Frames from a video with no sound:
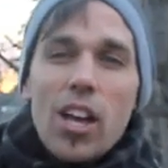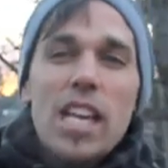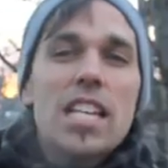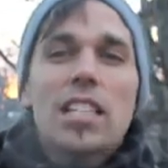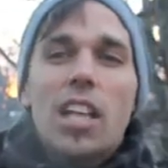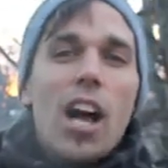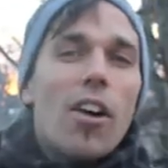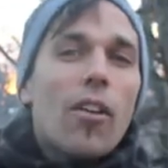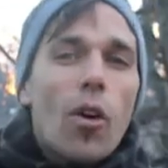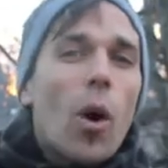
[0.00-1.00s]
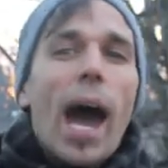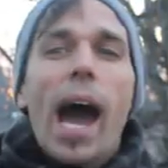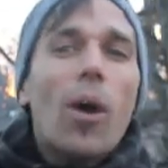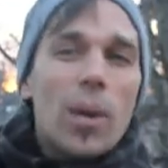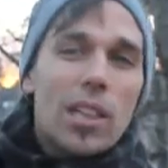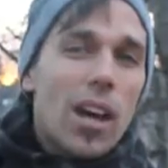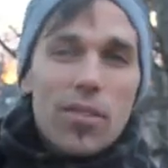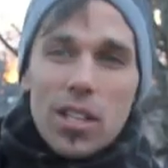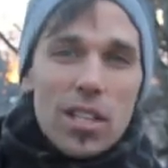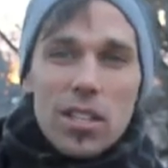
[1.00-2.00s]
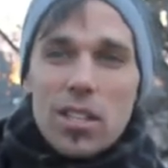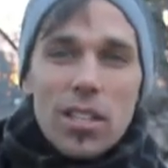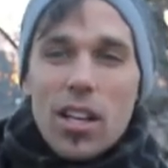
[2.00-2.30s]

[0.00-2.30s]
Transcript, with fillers: His love, oh how He loves us